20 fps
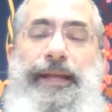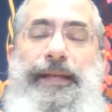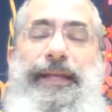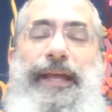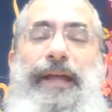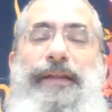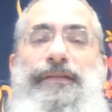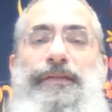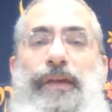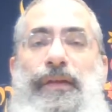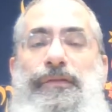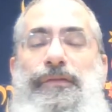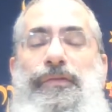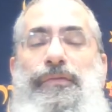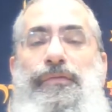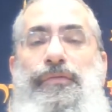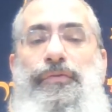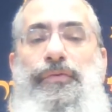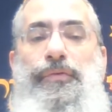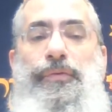gets us
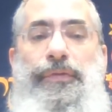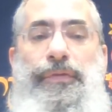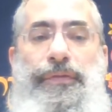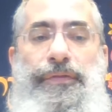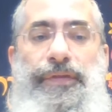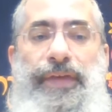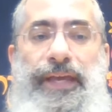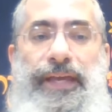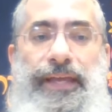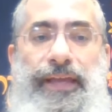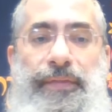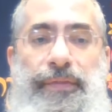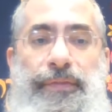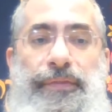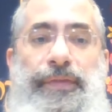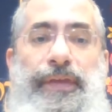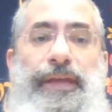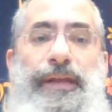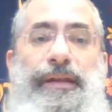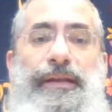through thick and
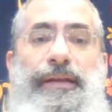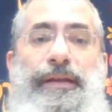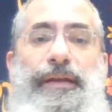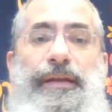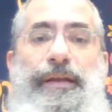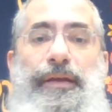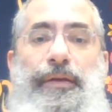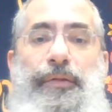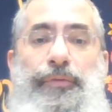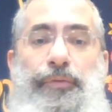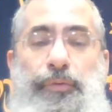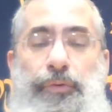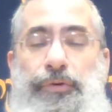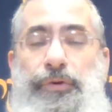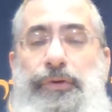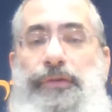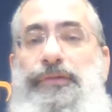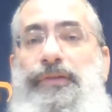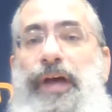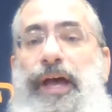thin through
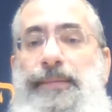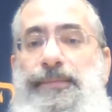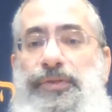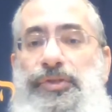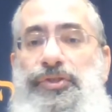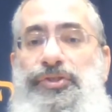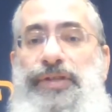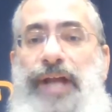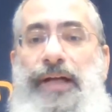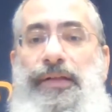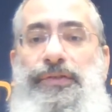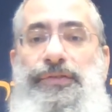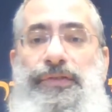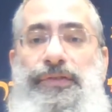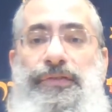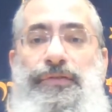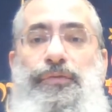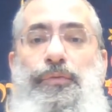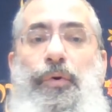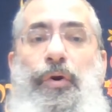good times and
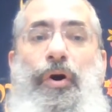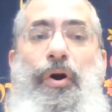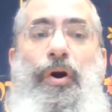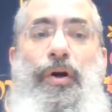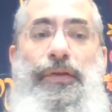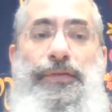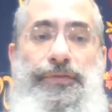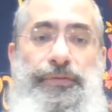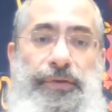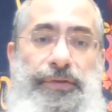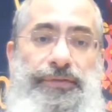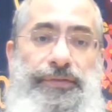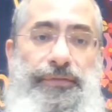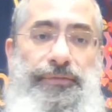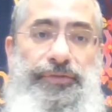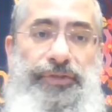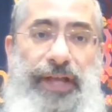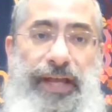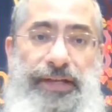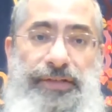challenges, through all sorts
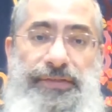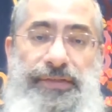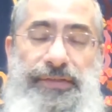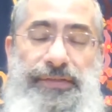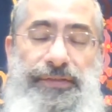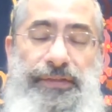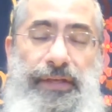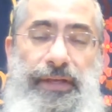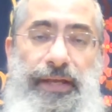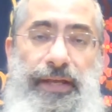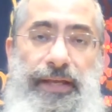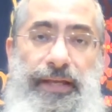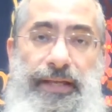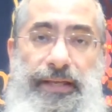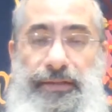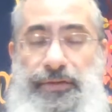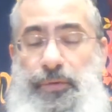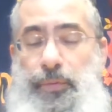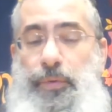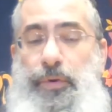of changes
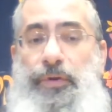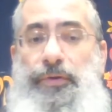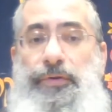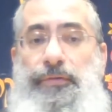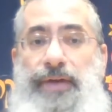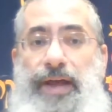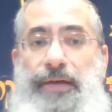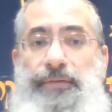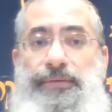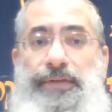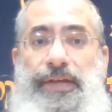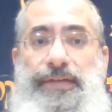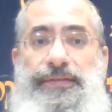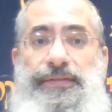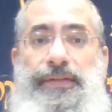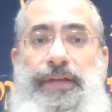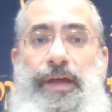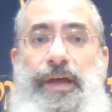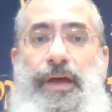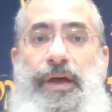in the world around us.